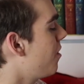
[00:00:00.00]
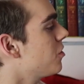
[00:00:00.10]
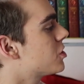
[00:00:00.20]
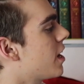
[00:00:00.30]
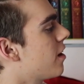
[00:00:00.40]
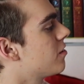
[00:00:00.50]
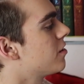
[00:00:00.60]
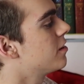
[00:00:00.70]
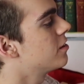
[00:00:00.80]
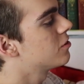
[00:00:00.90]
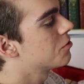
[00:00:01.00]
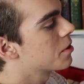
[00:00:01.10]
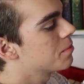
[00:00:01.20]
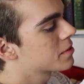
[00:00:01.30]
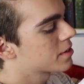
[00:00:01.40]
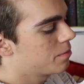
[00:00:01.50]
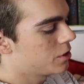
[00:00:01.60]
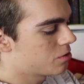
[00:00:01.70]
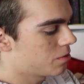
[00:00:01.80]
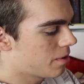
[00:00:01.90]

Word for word: All childhood dreams coming true